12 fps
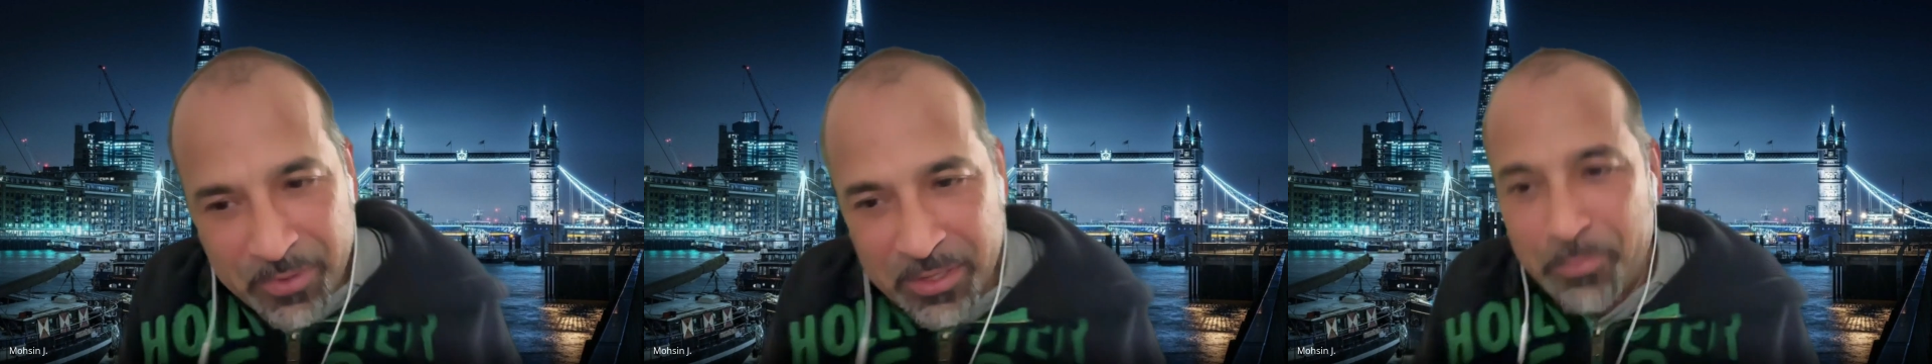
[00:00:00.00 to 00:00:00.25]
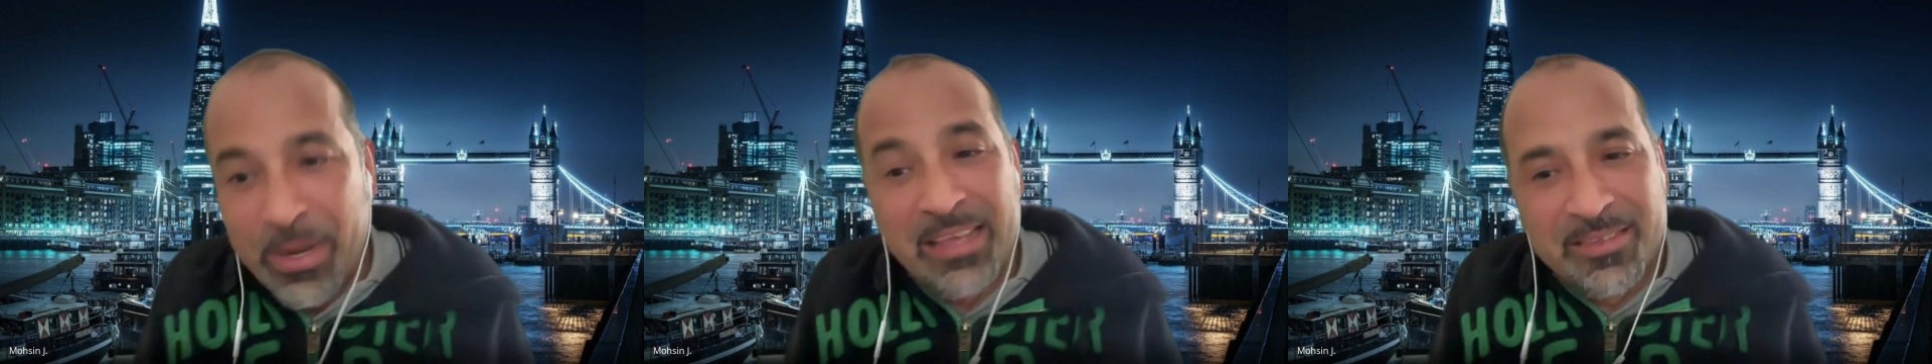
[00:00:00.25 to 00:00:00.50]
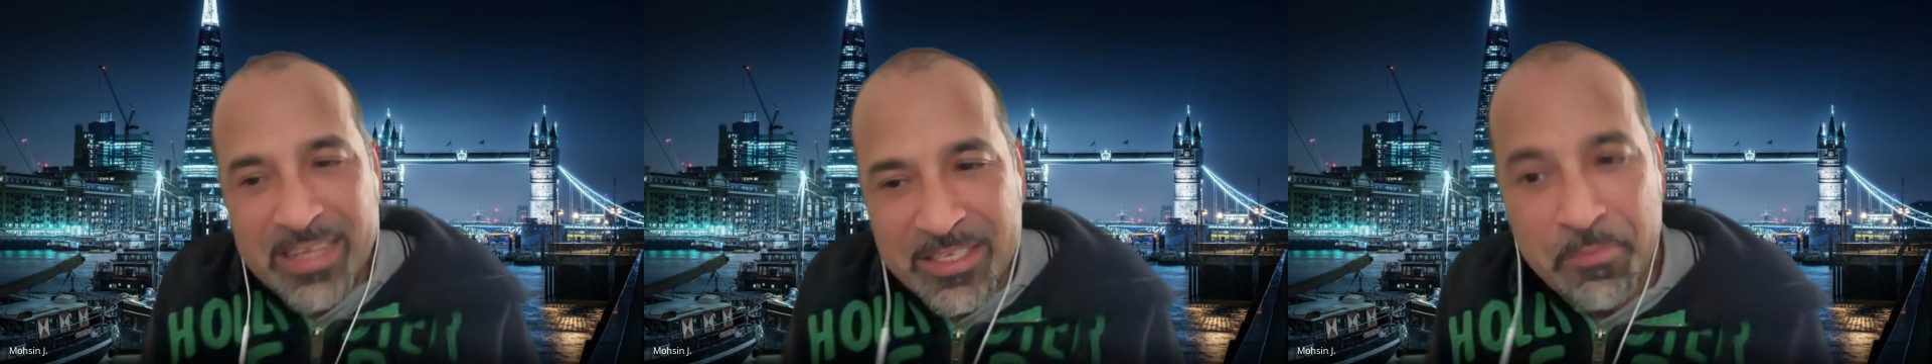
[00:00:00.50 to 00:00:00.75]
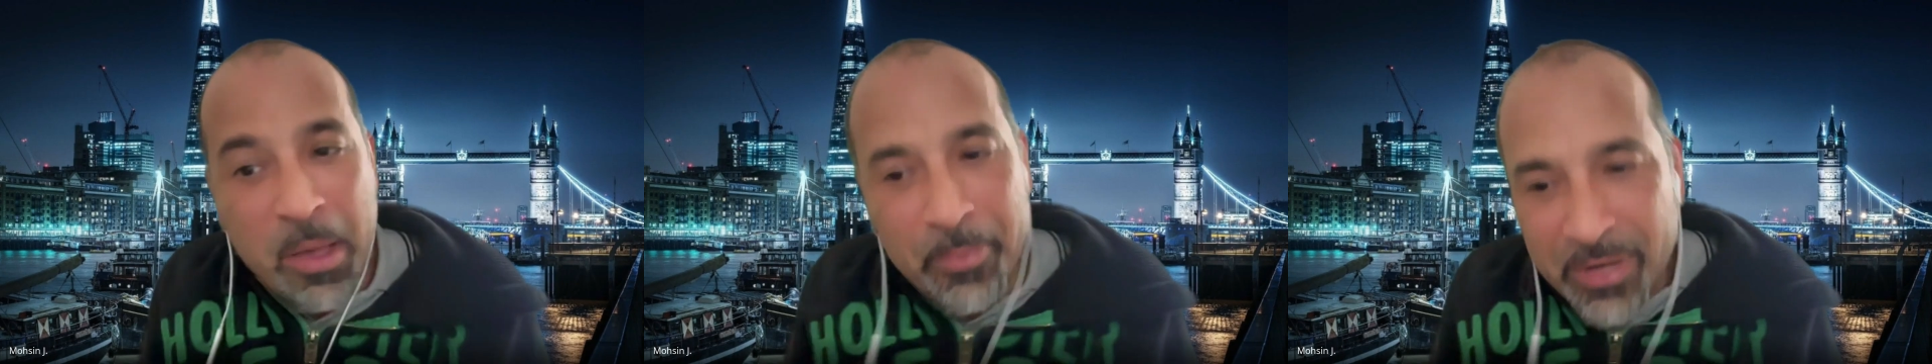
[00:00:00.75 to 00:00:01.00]
priceless
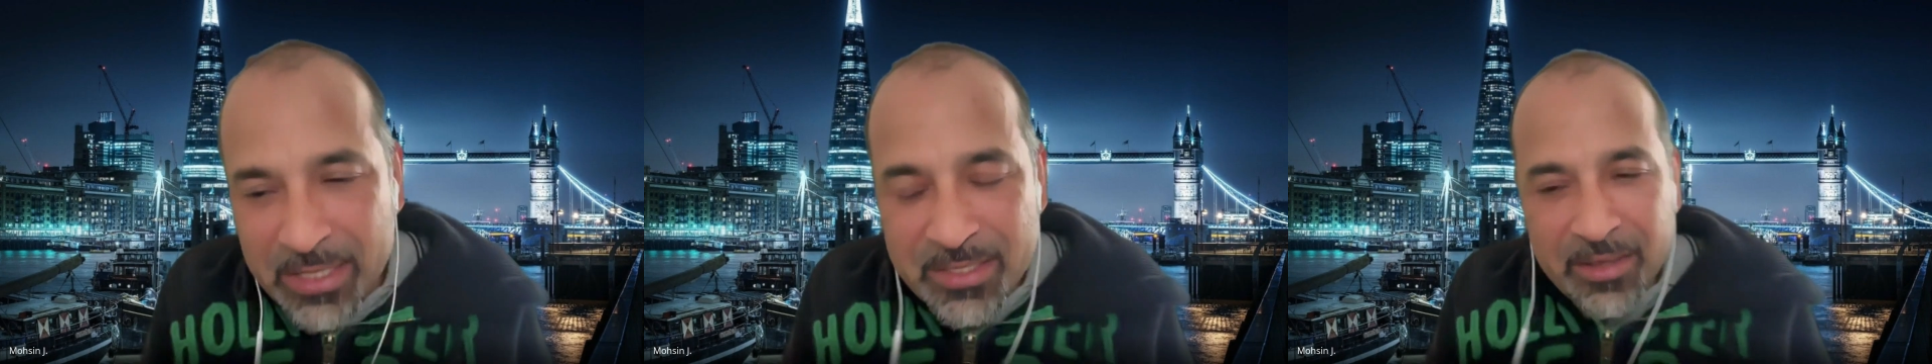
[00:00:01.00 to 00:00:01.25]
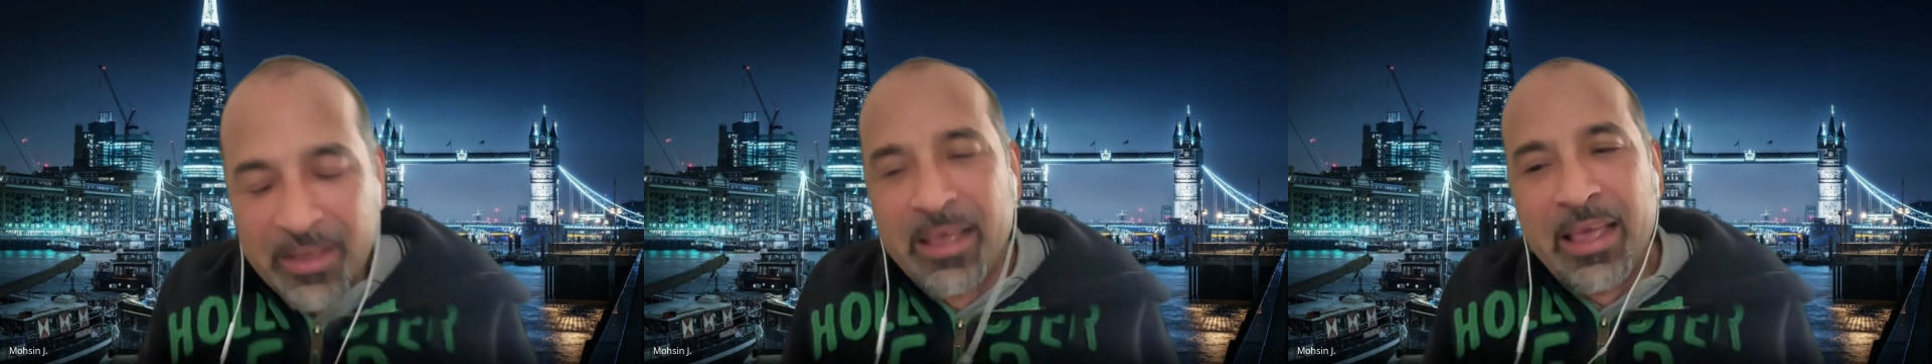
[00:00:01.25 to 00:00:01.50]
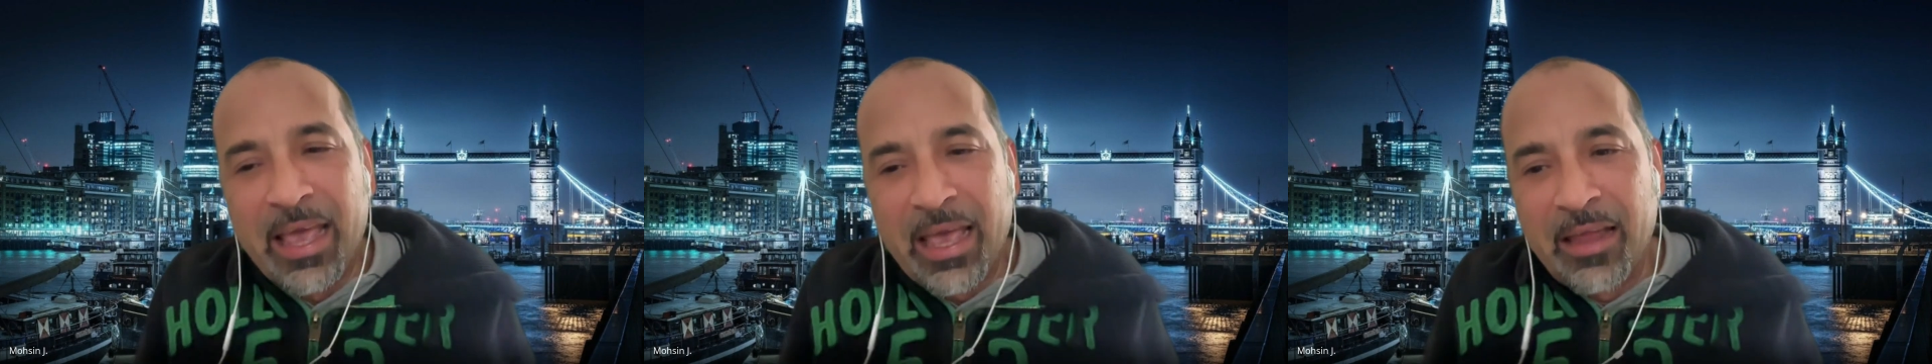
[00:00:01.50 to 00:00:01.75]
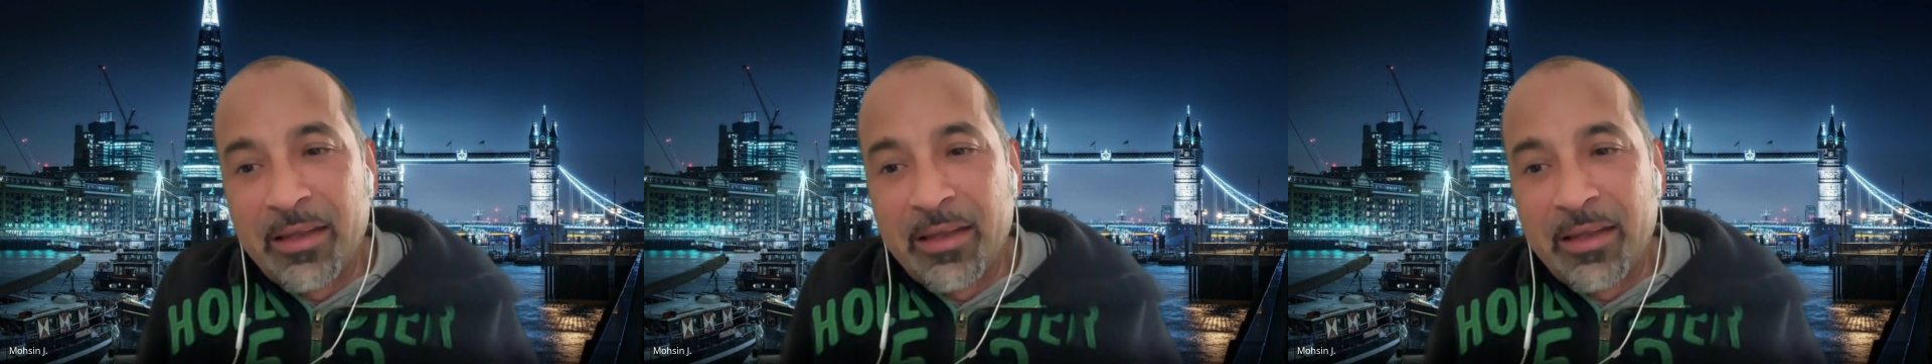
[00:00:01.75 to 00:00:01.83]
memories. And